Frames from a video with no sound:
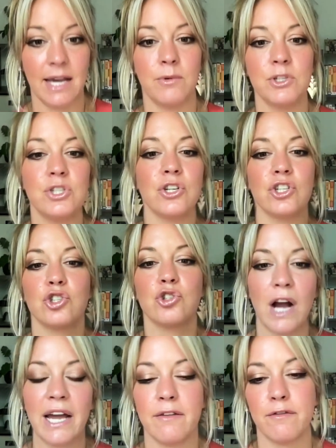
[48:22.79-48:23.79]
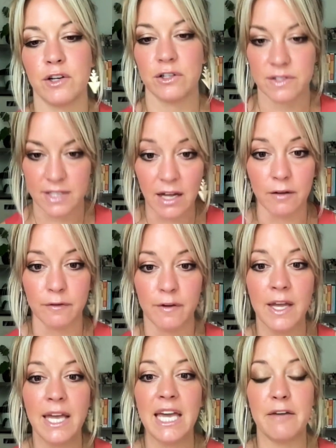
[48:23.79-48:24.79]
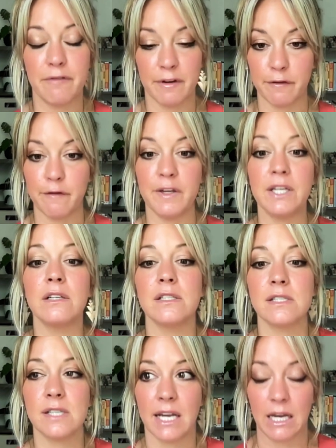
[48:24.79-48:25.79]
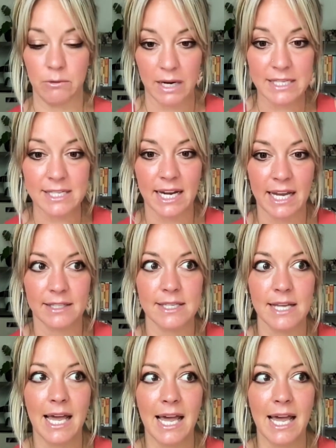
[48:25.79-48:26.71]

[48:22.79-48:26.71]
I want you to try it for yourself if it feels like it resonates,